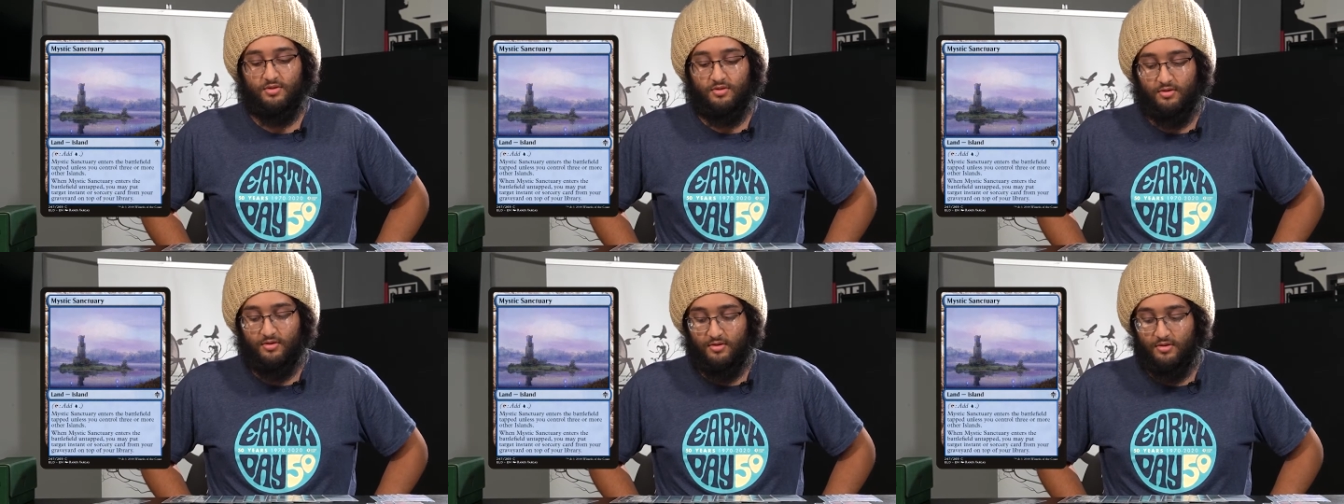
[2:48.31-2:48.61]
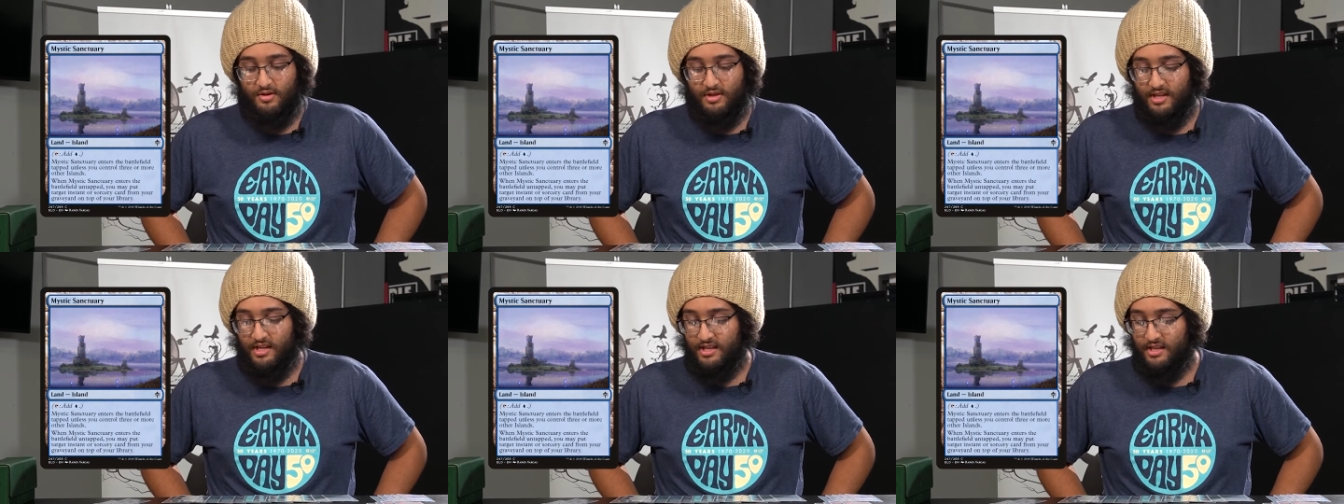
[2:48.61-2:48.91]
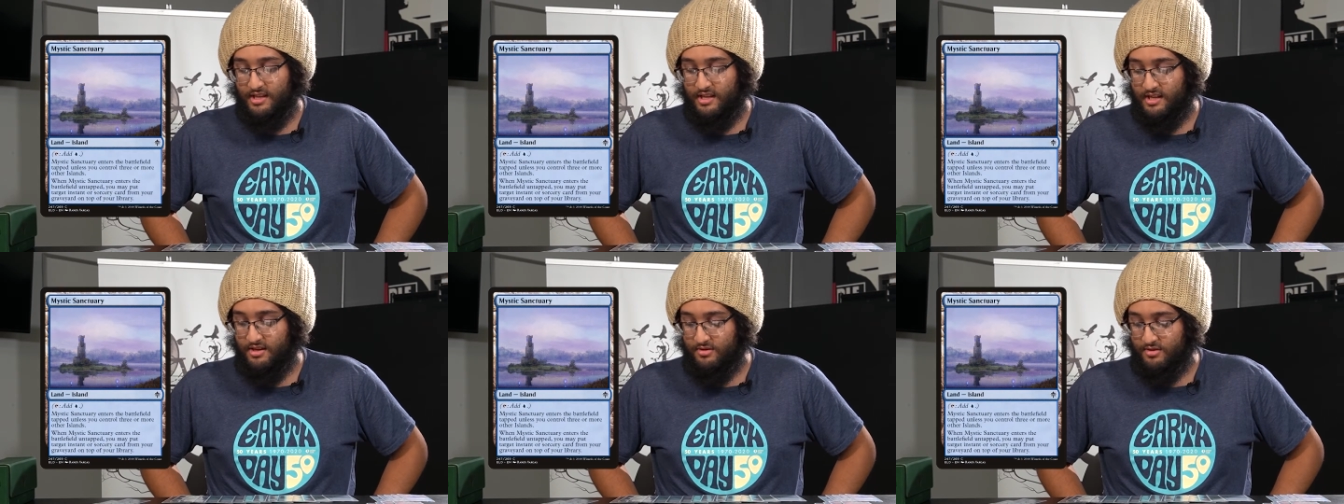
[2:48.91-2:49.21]
or it
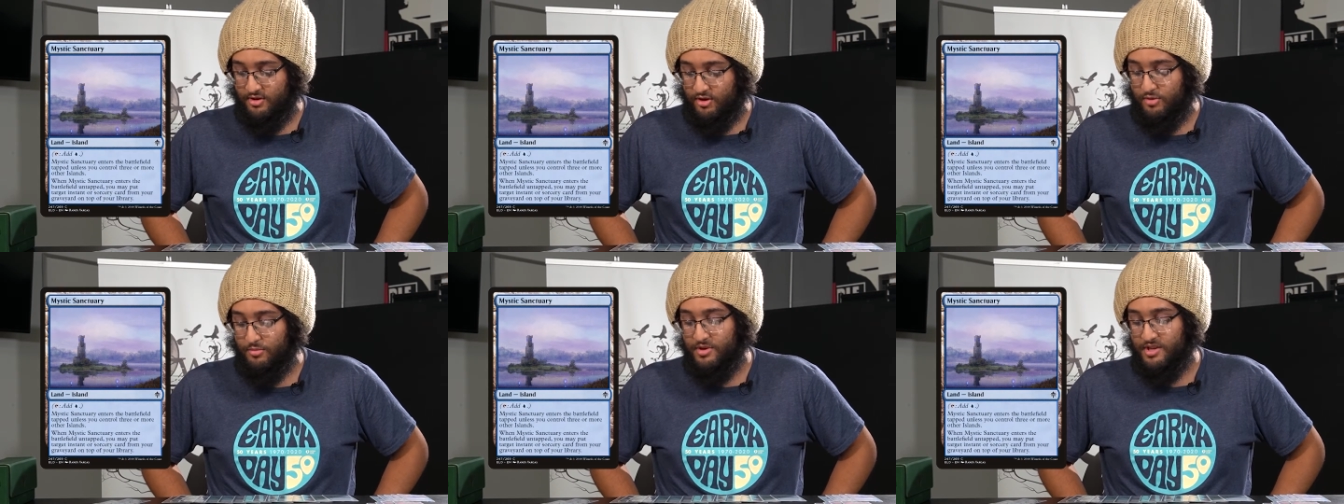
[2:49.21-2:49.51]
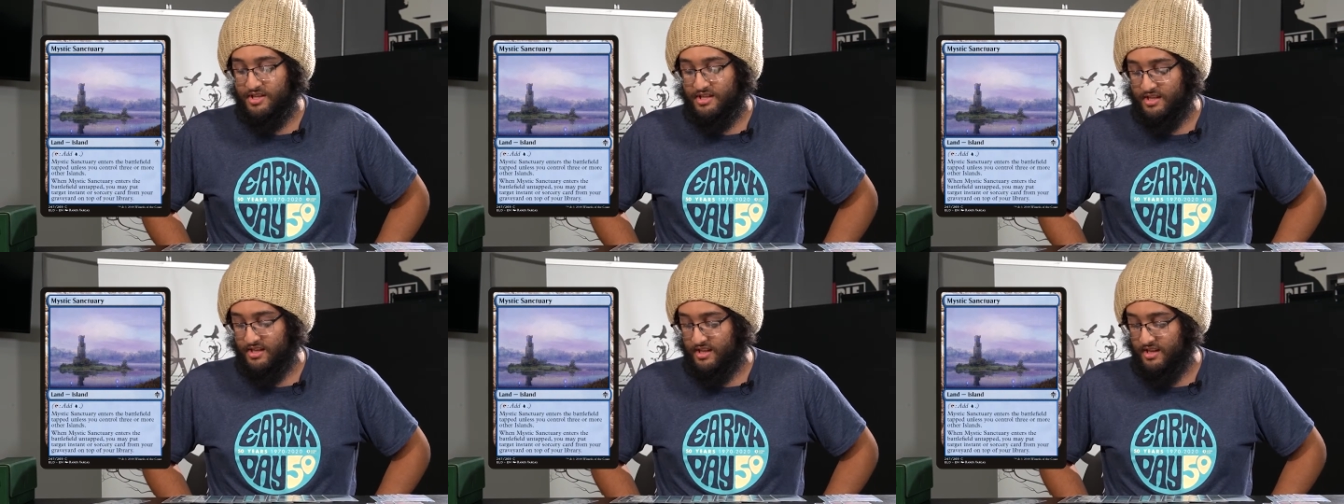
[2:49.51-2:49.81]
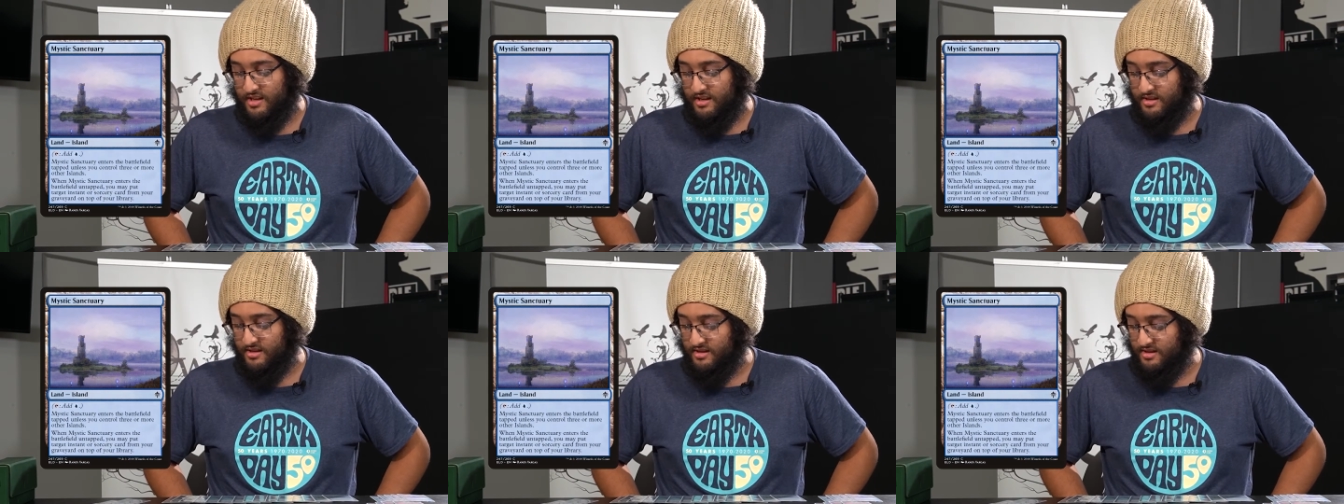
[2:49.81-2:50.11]
can let you Terminus
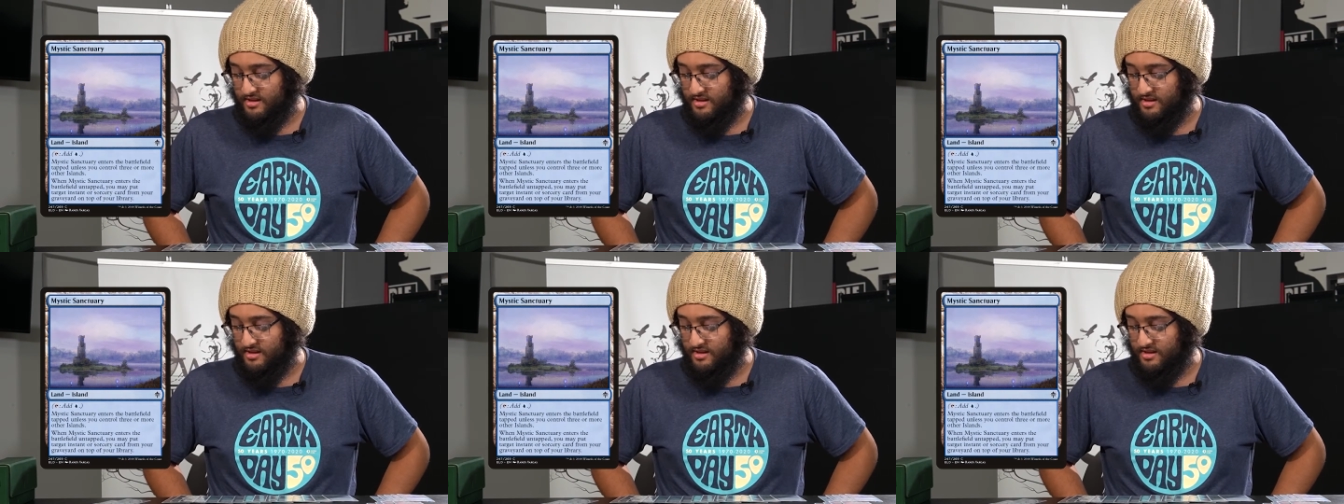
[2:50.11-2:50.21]
again.